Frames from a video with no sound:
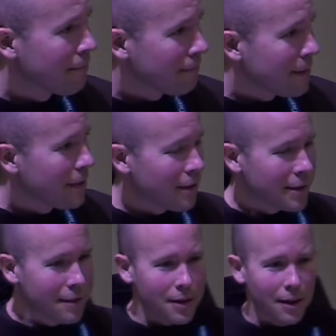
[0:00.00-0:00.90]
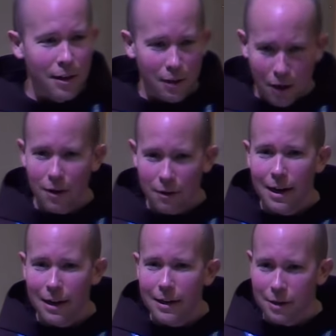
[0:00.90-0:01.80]
Notice there's a longer
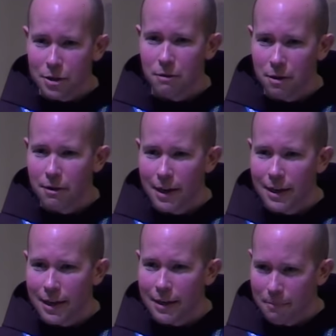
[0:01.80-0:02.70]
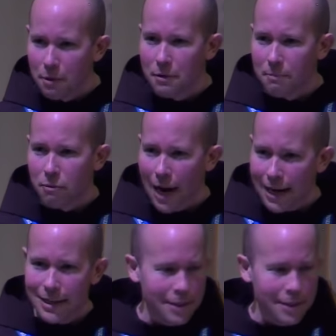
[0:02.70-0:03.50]
ending and a shorter ending, and they're both in brackets in your